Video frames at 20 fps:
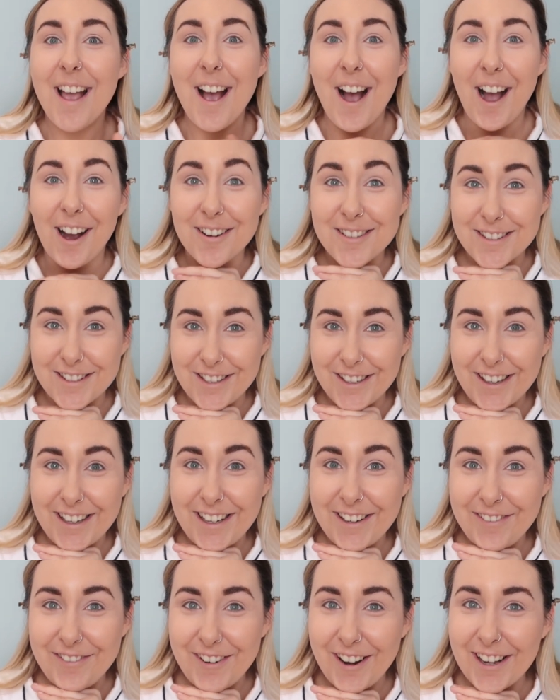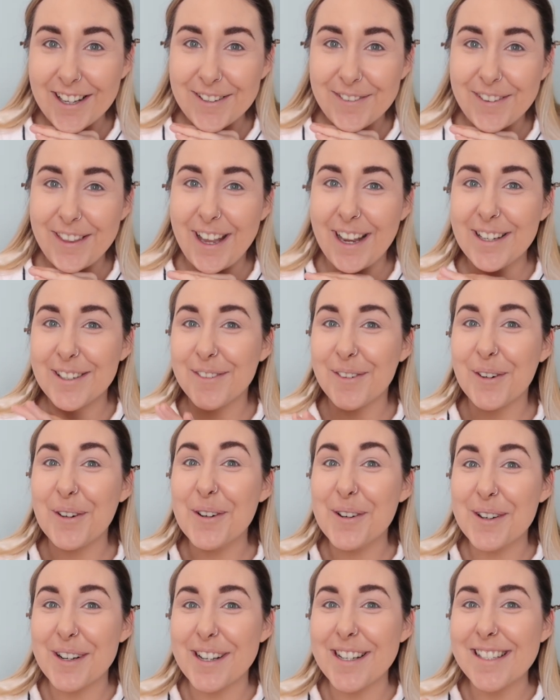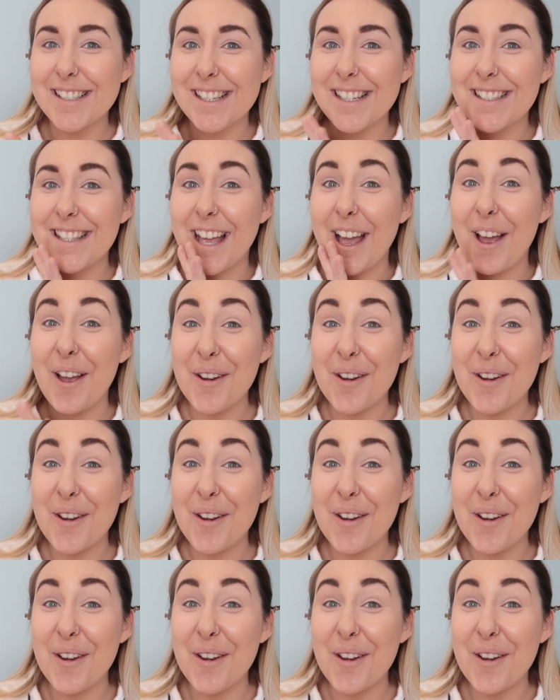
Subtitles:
I was looking at flights for the end of August because they're